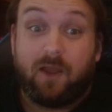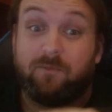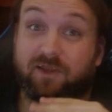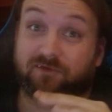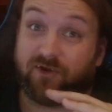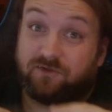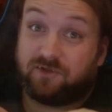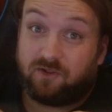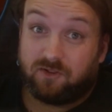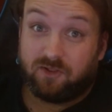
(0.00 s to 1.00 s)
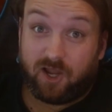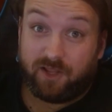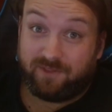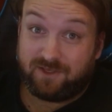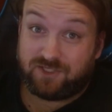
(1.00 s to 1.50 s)
because there's a
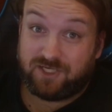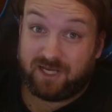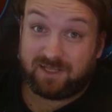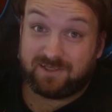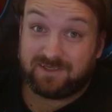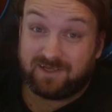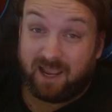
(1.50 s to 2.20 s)
lot that chickens